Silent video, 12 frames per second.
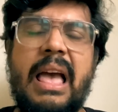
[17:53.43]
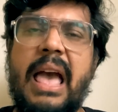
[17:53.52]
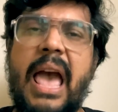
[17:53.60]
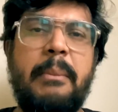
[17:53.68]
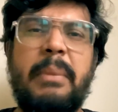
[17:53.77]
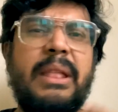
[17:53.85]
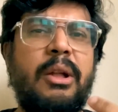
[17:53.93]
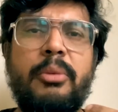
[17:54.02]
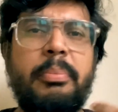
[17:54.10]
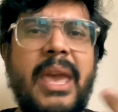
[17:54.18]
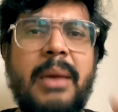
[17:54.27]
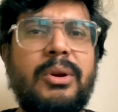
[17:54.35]
I may
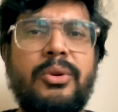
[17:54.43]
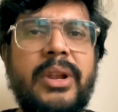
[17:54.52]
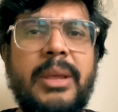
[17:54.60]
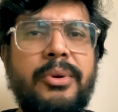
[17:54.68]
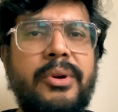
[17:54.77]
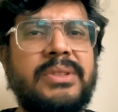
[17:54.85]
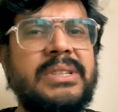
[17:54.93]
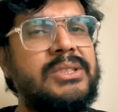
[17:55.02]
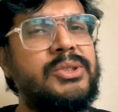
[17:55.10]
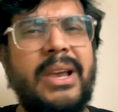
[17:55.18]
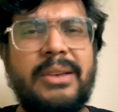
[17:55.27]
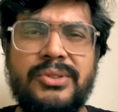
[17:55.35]
not be able to reproduce it,
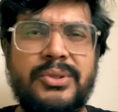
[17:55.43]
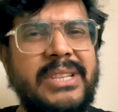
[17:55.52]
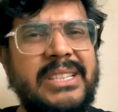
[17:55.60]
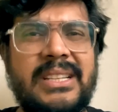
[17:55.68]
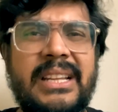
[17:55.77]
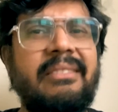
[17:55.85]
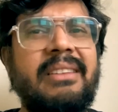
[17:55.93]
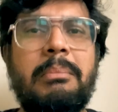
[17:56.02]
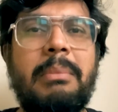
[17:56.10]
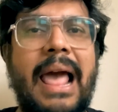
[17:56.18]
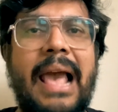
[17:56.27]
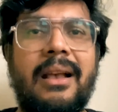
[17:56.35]
so I used to just leave it
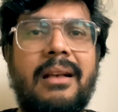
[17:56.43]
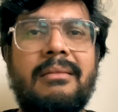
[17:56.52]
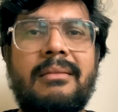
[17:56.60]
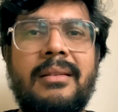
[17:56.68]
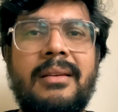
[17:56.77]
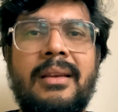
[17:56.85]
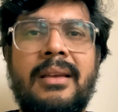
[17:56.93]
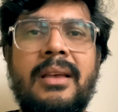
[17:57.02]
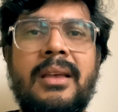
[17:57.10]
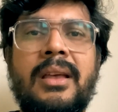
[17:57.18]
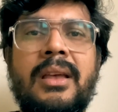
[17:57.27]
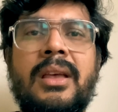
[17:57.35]
blank.
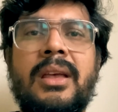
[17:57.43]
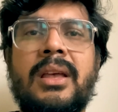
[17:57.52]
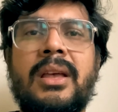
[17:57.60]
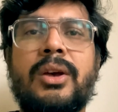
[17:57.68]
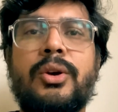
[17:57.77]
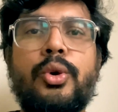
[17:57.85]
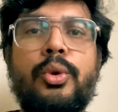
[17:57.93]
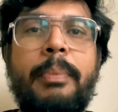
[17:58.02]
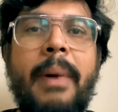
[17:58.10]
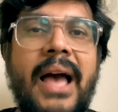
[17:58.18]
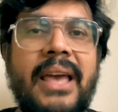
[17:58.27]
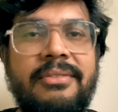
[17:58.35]

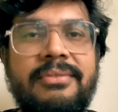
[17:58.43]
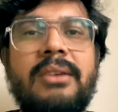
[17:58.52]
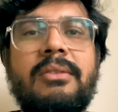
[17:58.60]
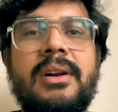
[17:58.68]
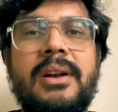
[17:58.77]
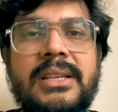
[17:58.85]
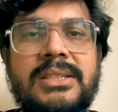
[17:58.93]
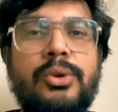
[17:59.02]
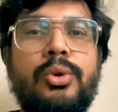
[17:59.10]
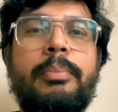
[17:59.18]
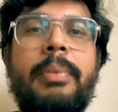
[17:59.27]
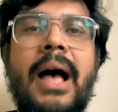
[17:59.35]
Krupa, if the word is
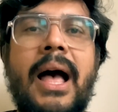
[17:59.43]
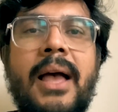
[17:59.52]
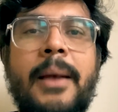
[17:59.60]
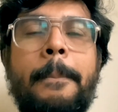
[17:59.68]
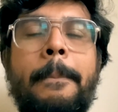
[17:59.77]
krupa,